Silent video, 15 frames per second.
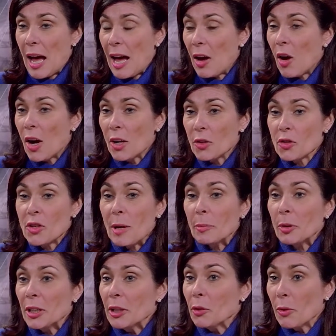are
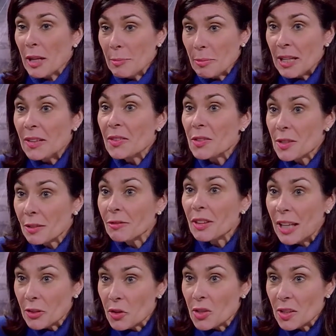shepherding great pieces of
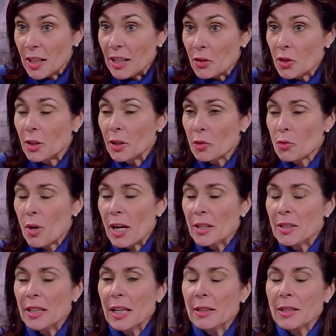legislation and trying
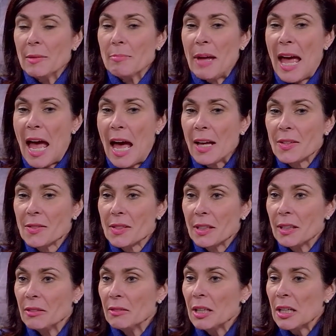to get them passed.
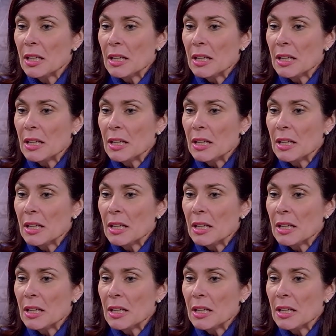And